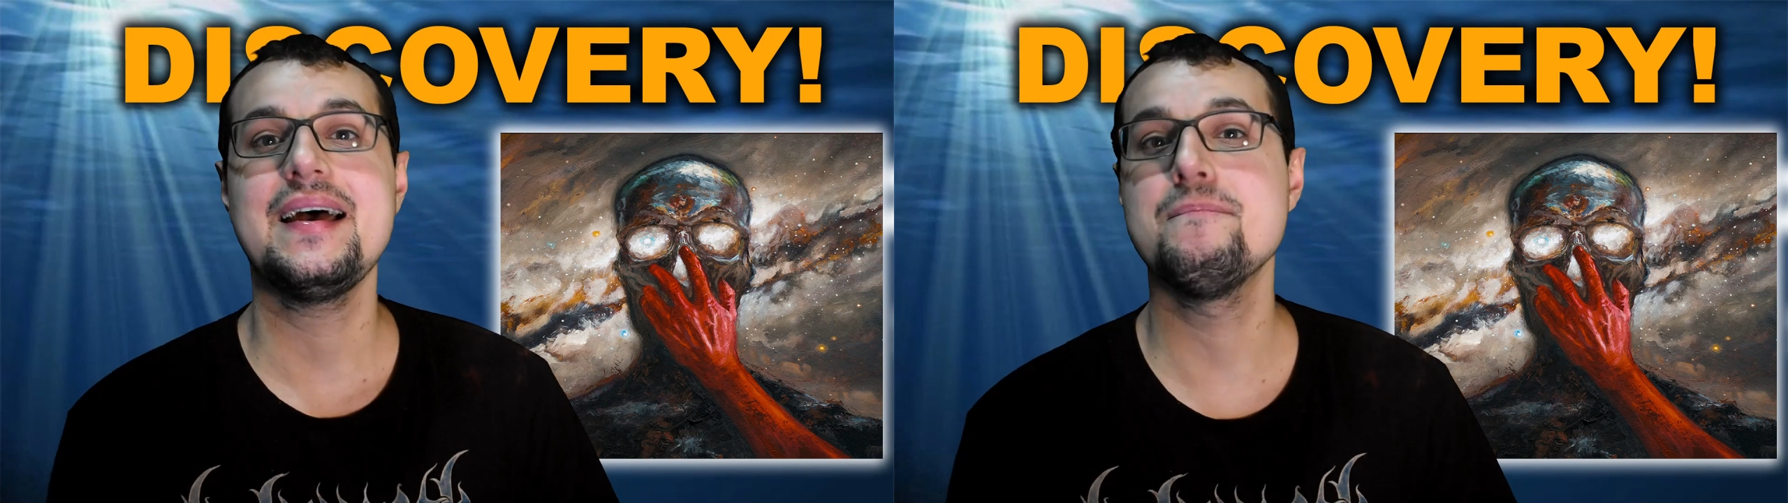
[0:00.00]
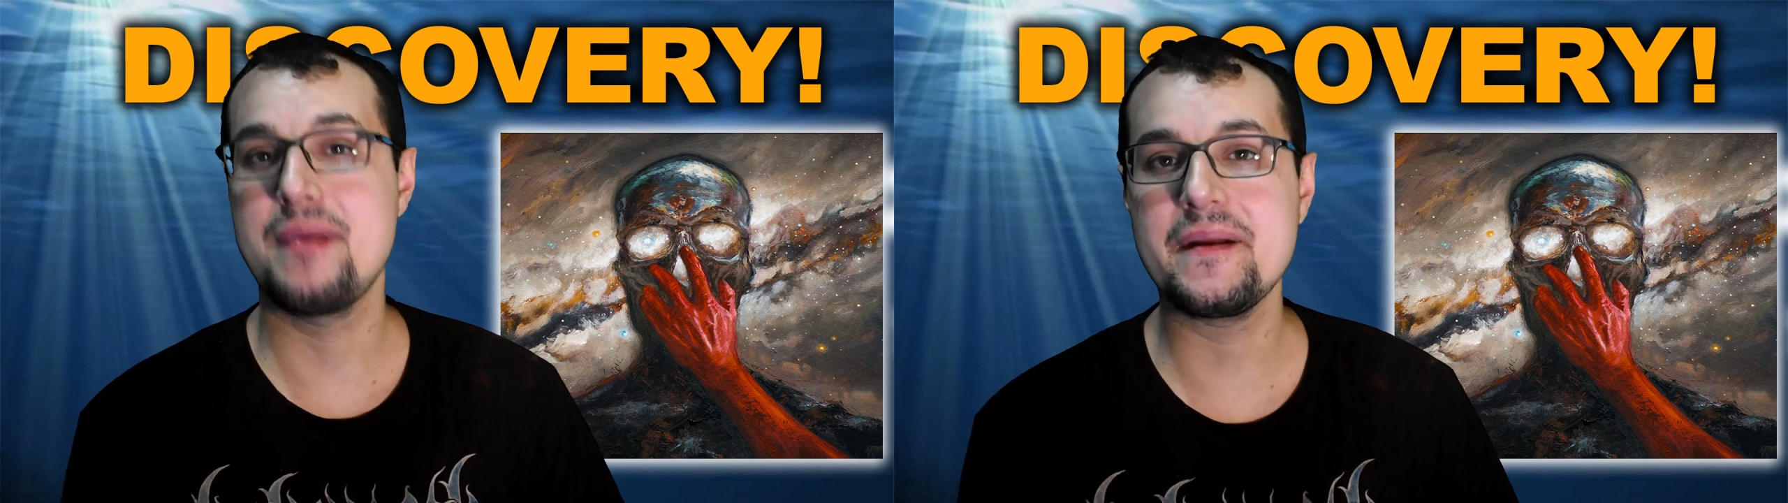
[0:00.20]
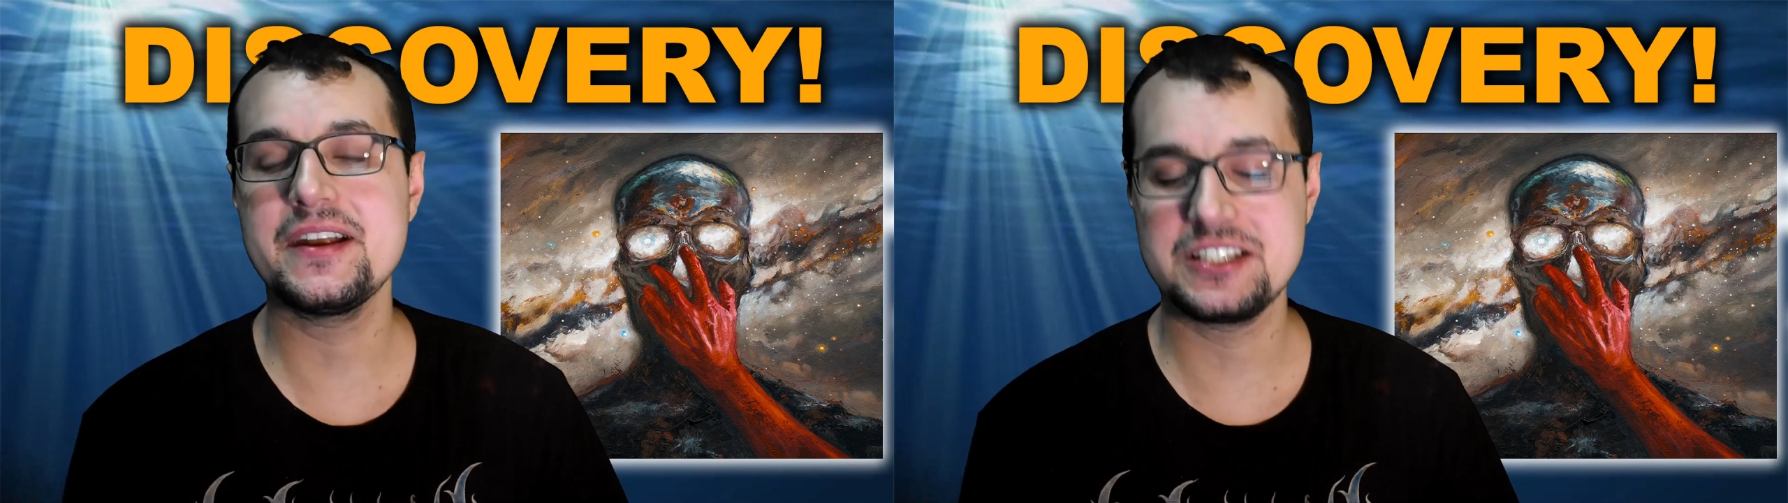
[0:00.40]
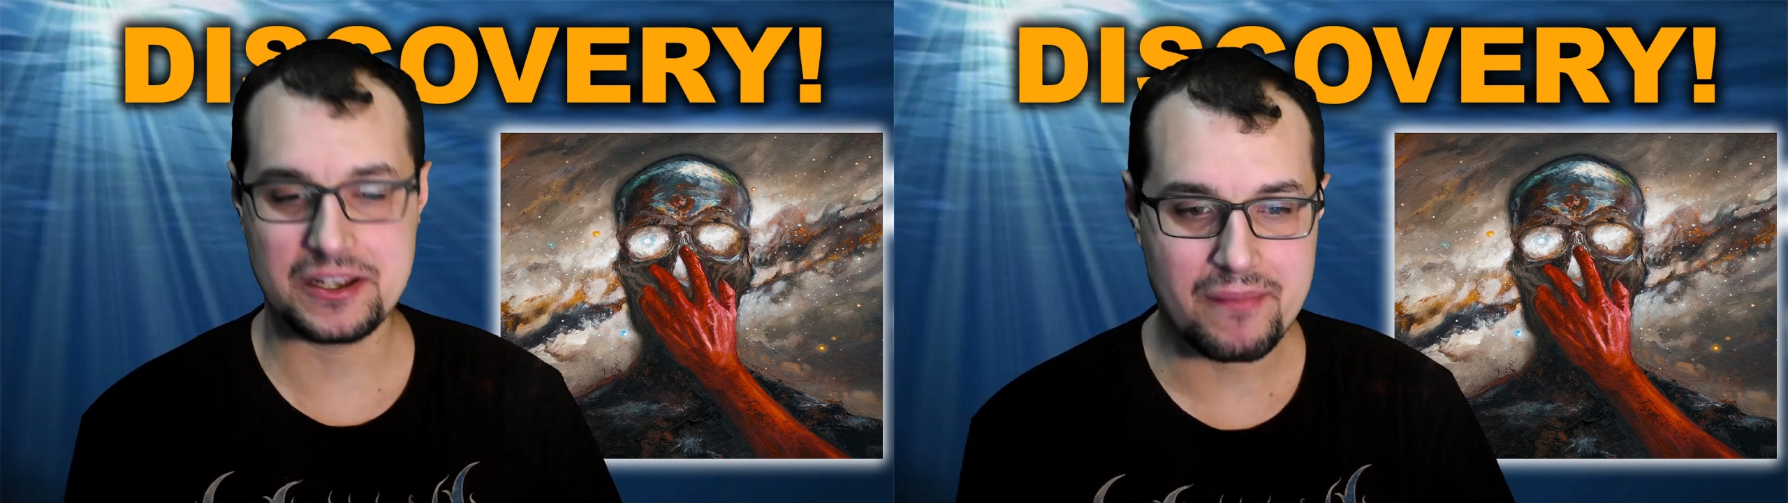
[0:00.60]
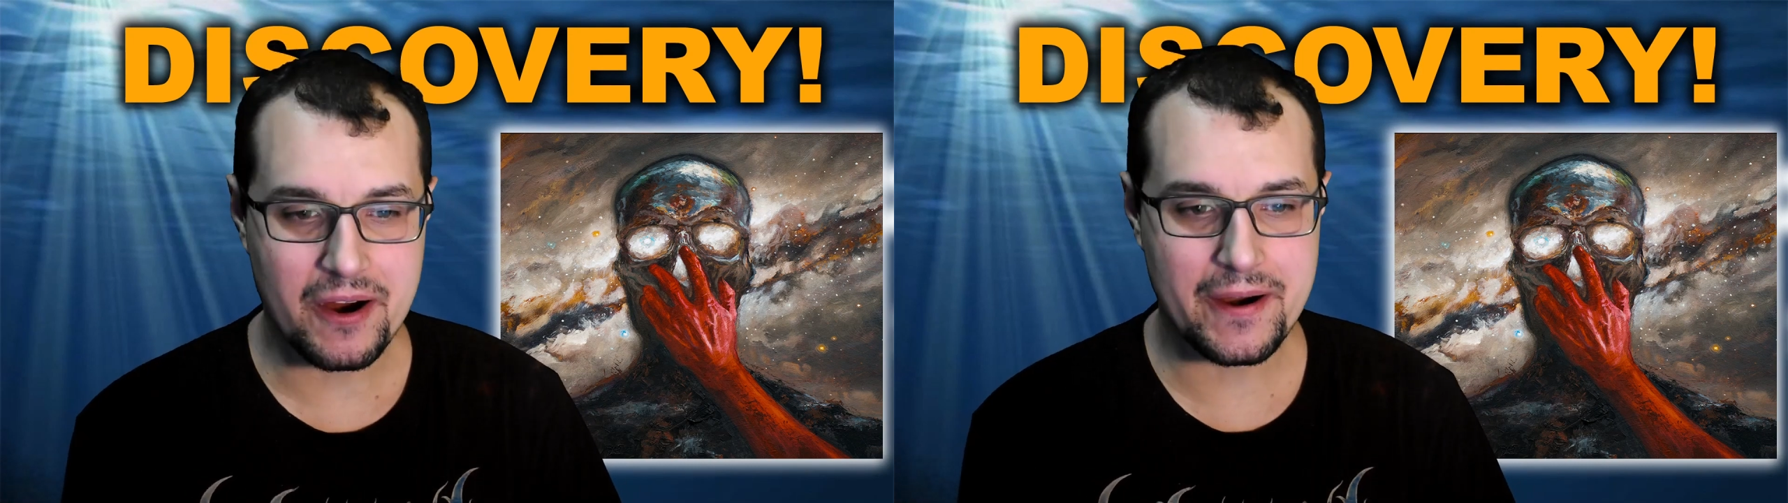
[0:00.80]
Bury
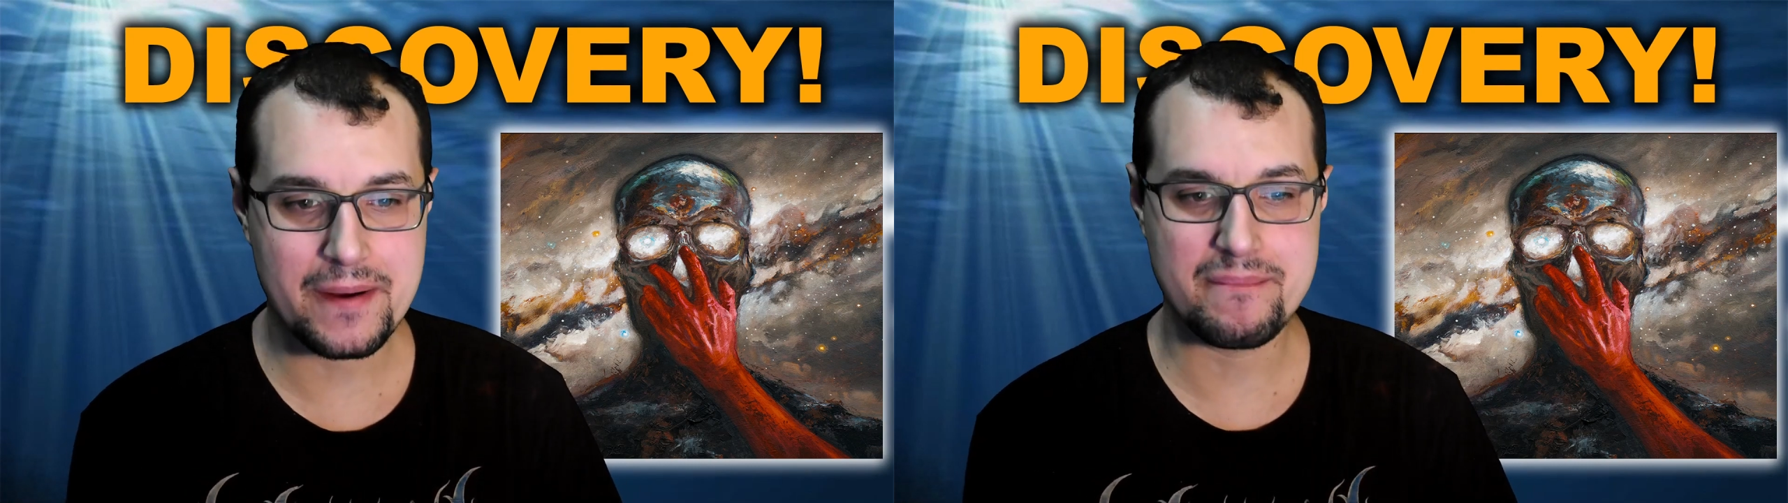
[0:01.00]
Tomorrow,